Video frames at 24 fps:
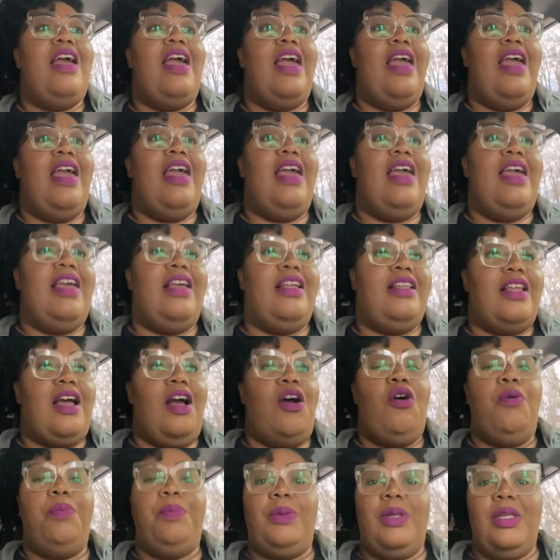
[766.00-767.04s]
and I
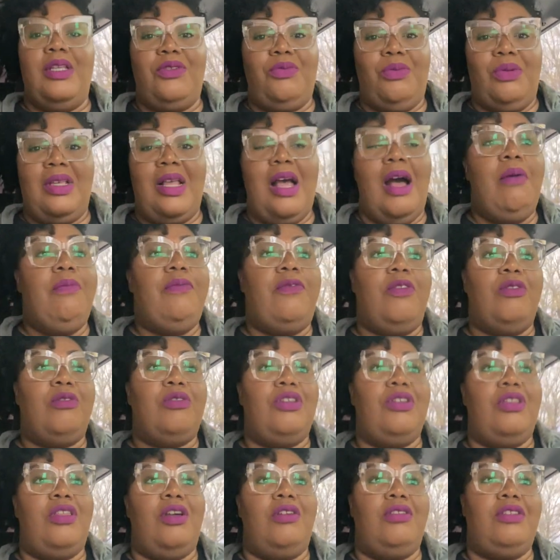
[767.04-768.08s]
hope this was helpful
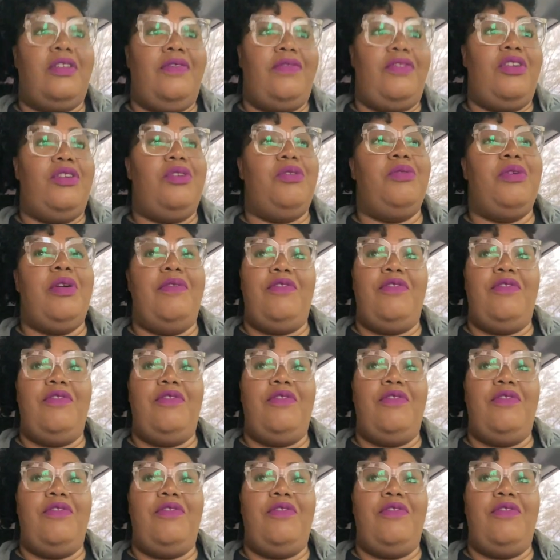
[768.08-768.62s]
to those of you.